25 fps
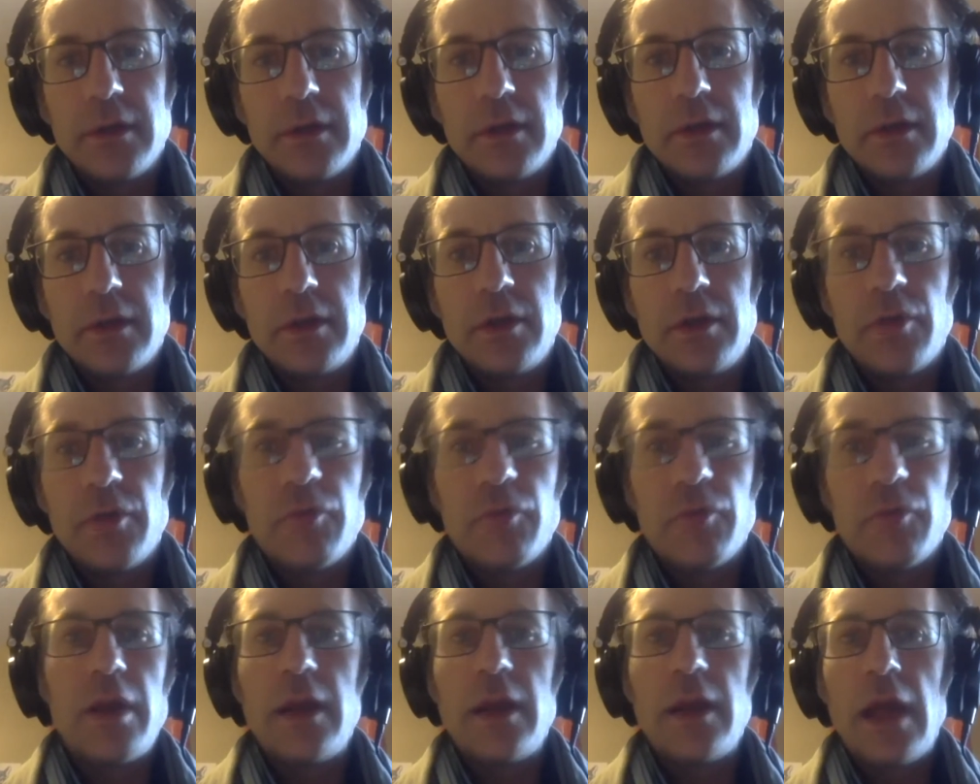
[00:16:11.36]

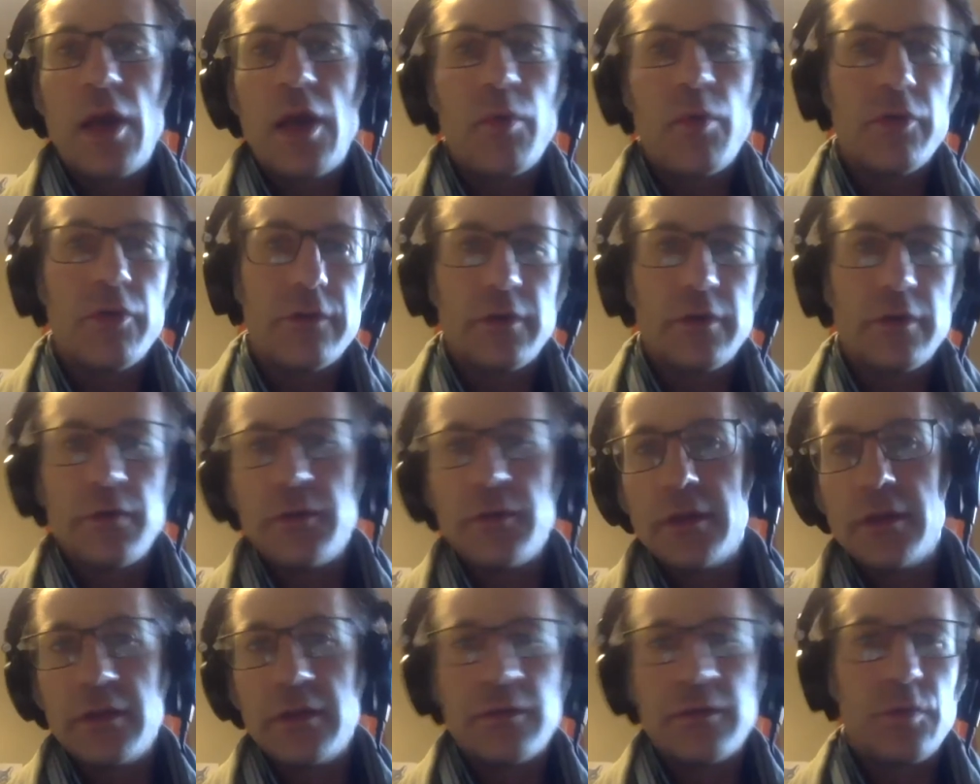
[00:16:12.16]
Right now we're sort of
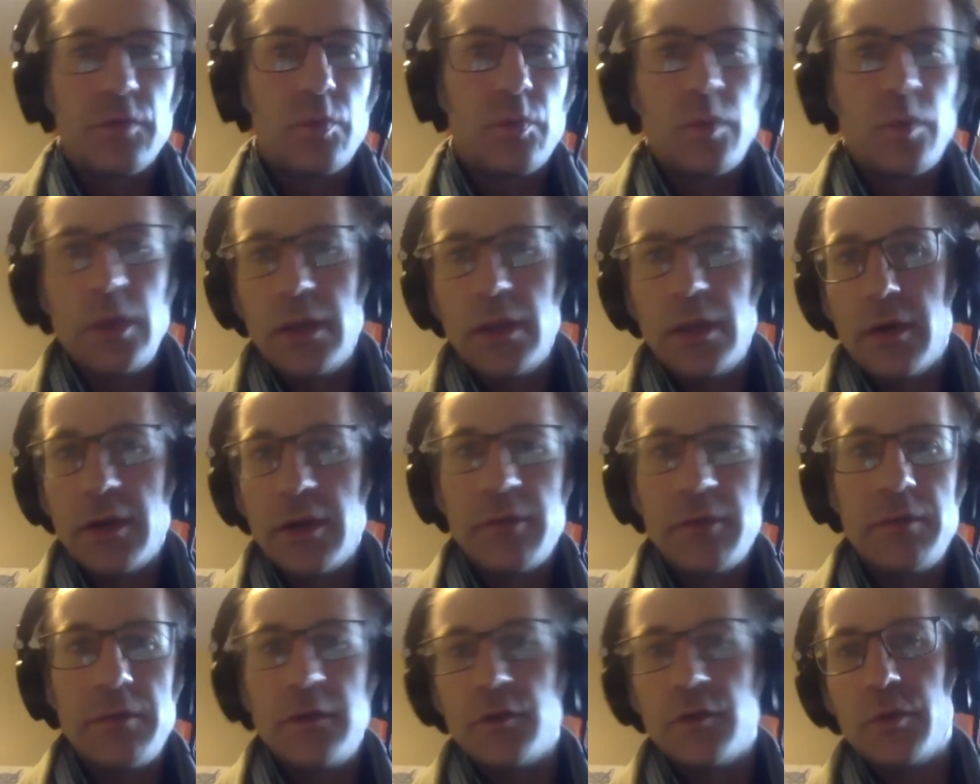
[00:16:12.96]
in this weird
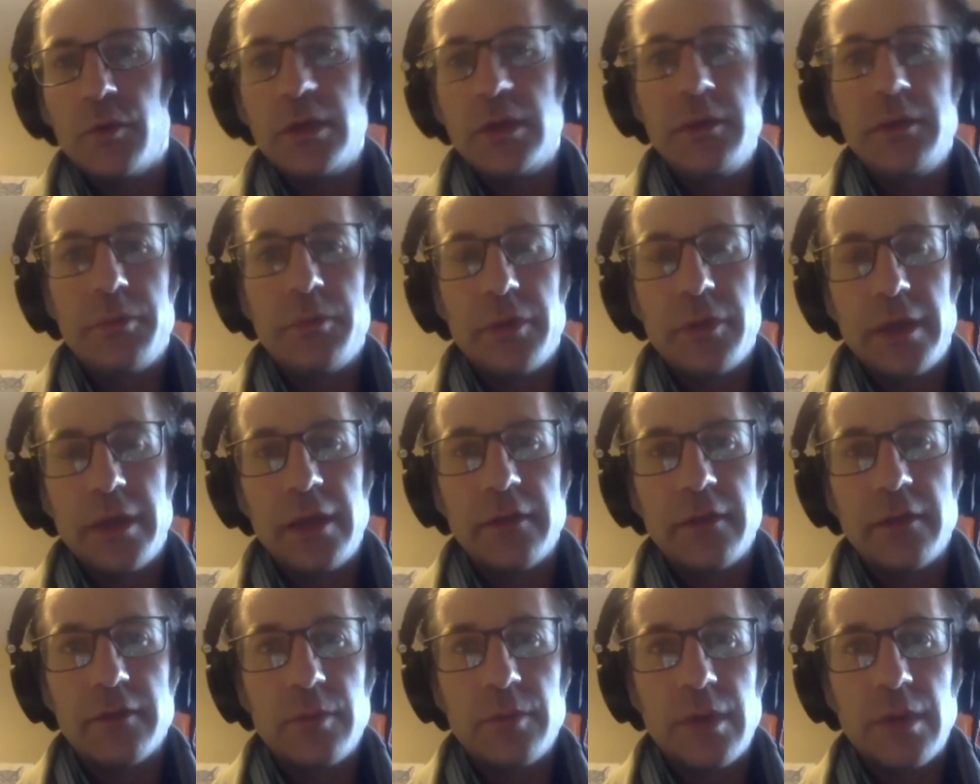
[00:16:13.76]
in-between
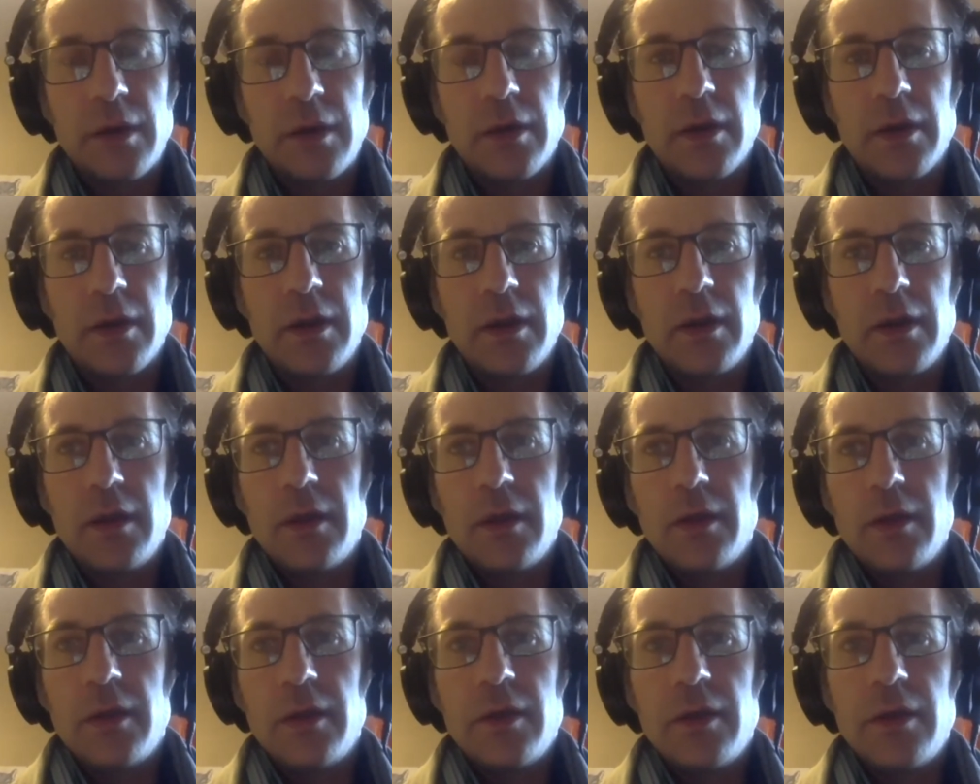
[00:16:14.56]
place where
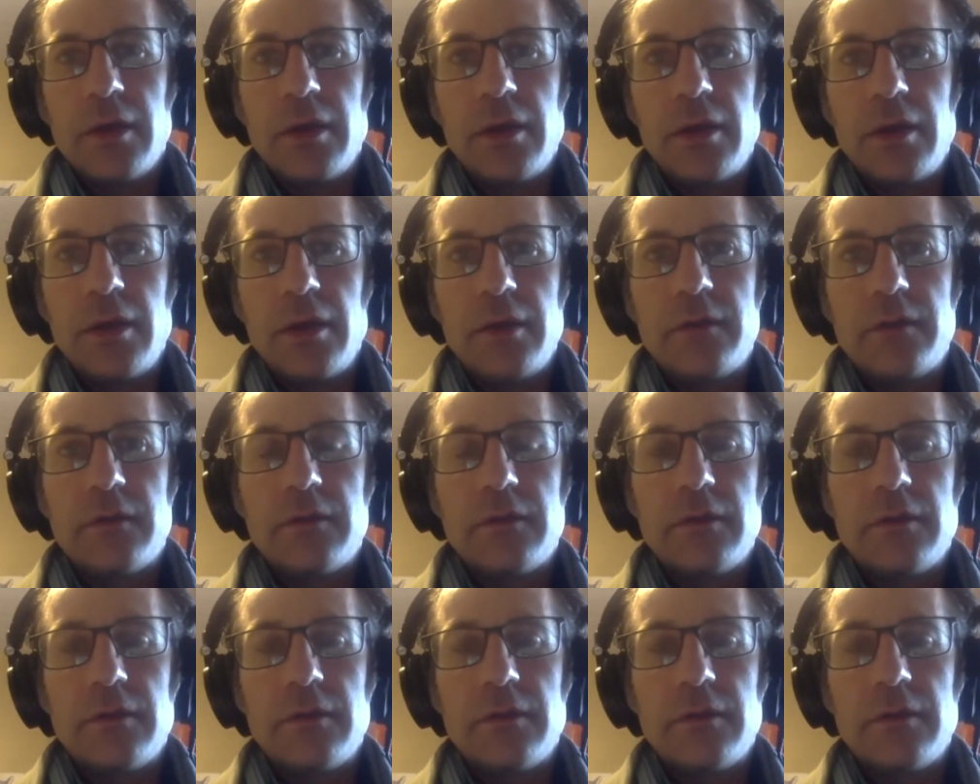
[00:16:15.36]
the